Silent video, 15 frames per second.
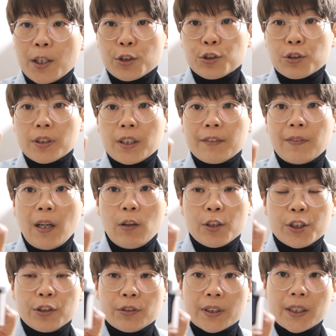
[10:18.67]
sure if I will
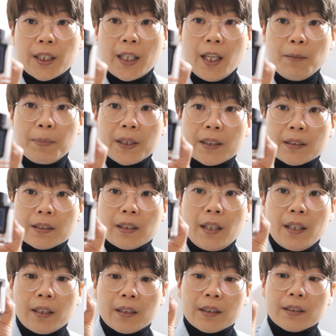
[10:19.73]
use it up because
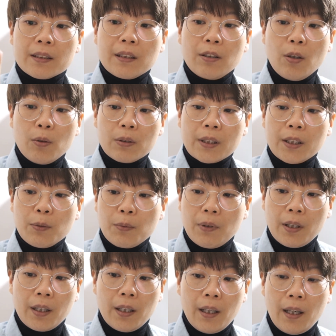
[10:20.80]
it is the only
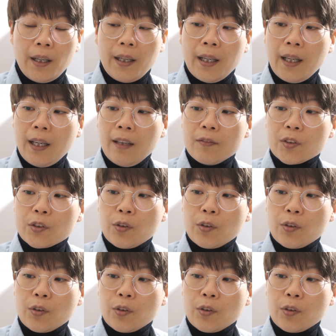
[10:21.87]
one that I have,